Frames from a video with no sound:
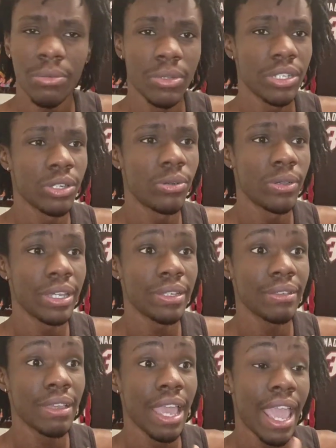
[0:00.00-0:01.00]
kill him real
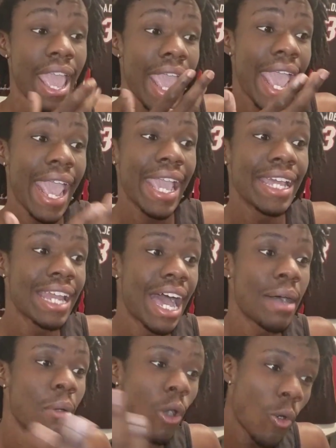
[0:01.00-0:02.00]
quick.
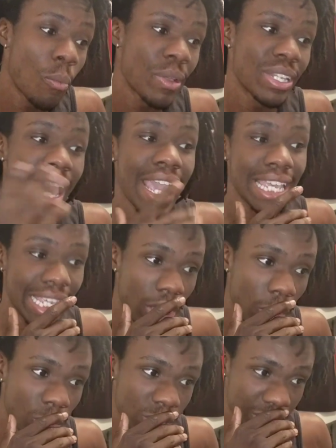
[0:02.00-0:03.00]
And I'm hoping that
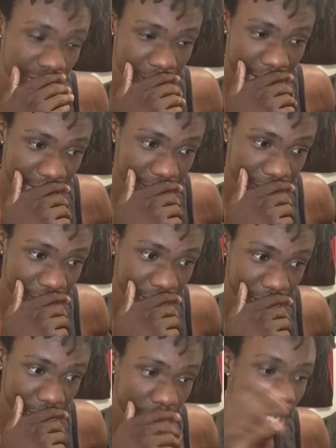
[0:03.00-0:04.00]
he goes to the
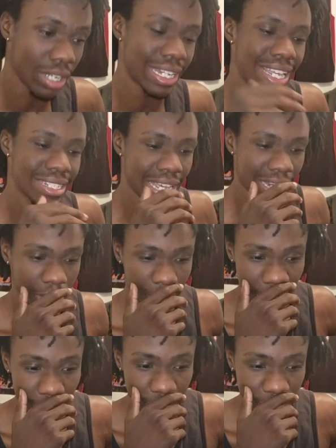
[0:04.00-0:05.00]
battlefield, that side of
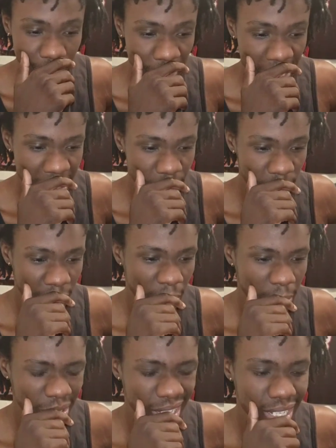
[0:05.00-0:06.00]
the battlefield as
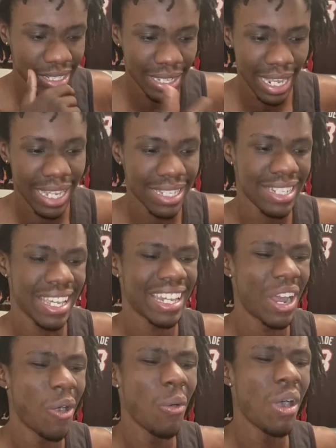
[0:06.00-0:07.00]
well. Because like I
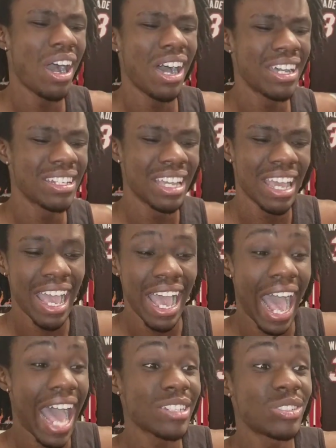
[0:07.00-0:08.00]
said, Ohan,
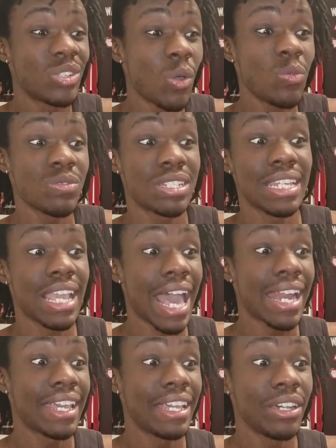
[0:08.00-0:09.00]
I don't
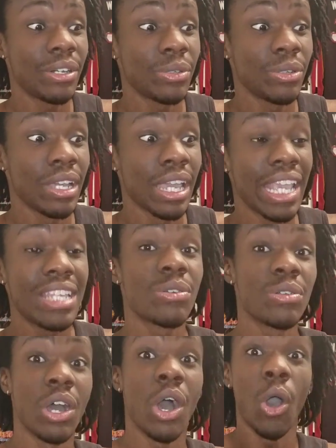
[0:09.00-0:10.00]
see how the hell
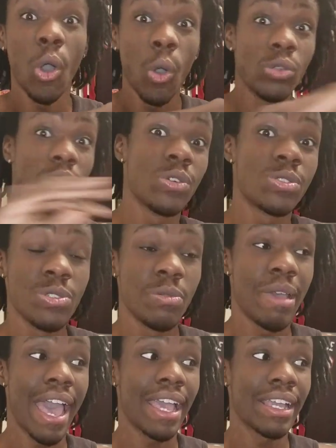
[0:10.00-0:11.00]
he's going to hold those
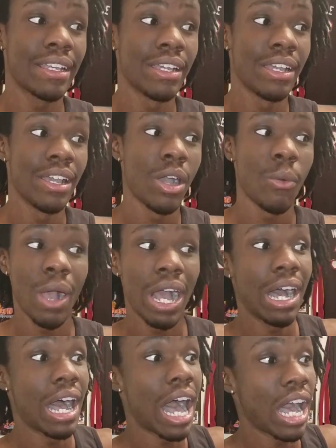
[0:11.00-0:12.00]
two back
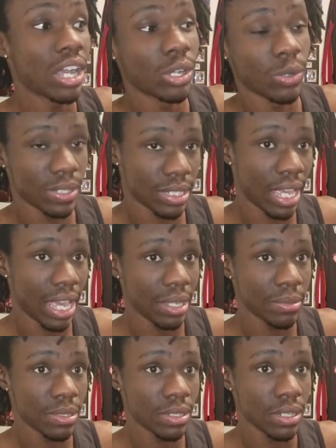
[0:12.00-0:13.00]
while Akko
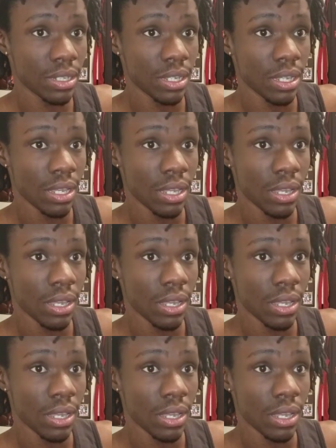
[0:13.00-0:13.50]
escapes.